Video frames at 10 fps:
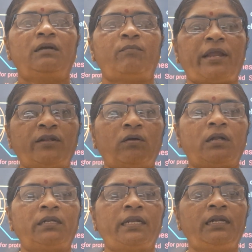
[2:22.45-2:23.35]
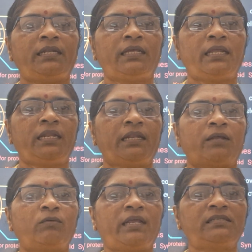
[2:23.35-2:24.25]
mitochondrial DNA
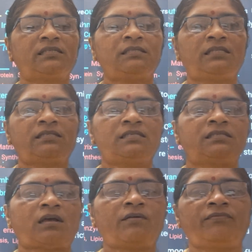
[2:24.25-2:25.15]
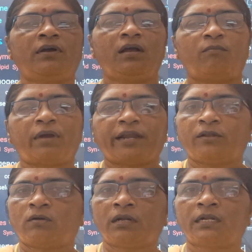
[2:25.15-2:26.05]
regulates synthesis of
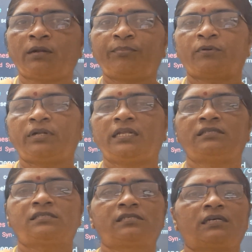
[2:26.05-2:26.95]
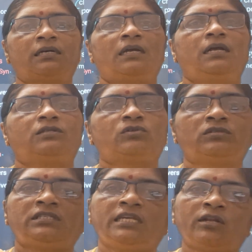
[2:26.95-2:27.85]
mitochondrial proteins.
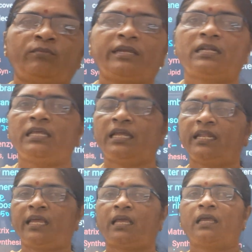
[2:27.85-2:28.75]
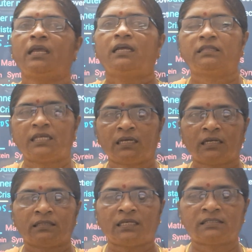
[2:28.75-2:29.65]
So genomic DNA,
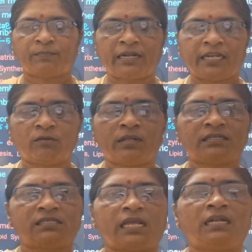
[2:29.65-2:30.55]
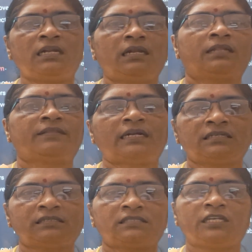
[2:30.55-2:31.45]
the, the particular cell that
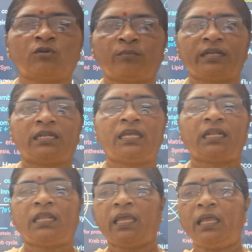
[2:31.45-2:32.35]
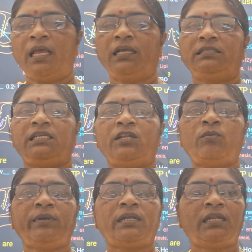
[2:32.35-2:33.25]
is genomic DNA.
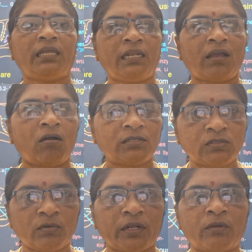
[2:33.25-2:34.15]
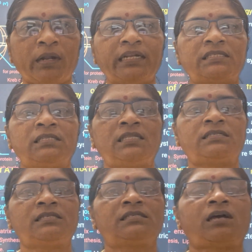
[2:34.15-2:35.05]
Genomic DNA also regulates
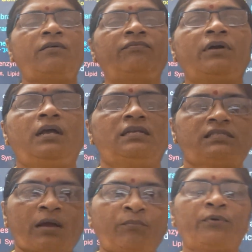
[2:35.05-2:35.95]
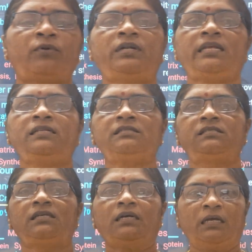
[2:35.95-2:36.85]
synthesis of some
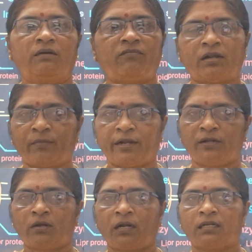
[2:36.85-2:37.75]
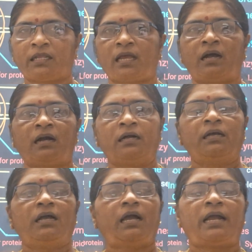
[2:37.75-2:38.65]
proteins for mitochondria
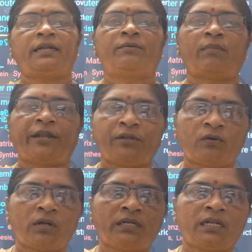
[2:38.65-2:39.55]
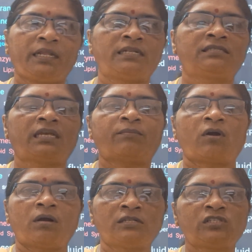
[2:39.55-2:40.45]
and mitochondrial enzyme
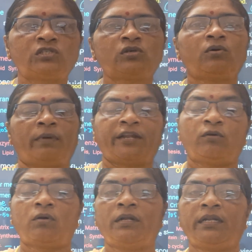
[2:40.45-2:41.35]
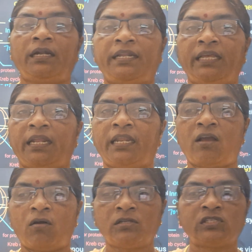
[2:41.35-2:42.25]
also mitochondrial DNA
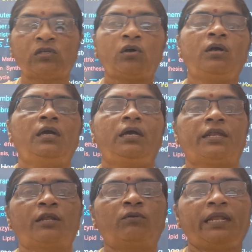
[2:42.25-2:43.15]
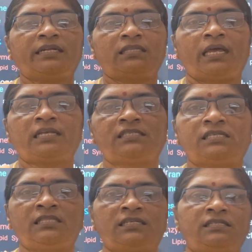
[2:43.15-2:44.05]
also regulate the
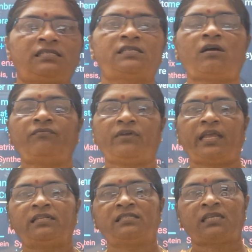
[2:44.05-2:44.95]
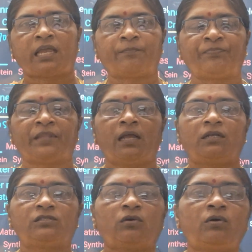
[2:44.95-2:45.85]
synthesis of enzyme.
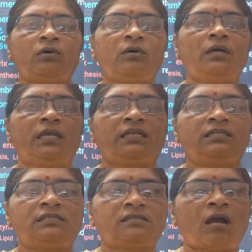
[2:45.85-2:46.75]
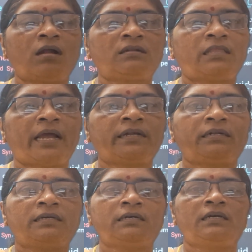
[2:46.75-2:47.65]
So it is thought
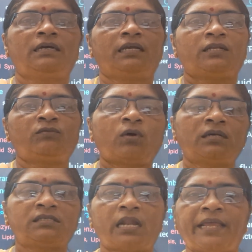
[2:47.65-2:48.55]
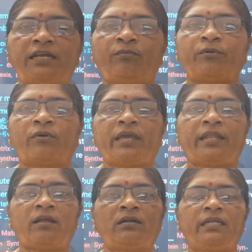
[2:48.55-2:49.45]
that uh, it was like a
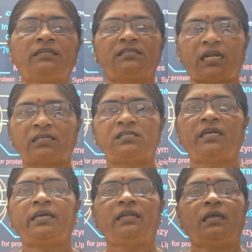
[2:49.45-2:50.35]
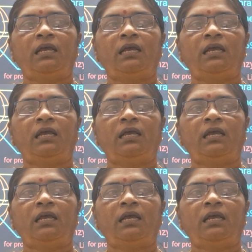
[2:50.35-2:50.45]
prokaryotic structure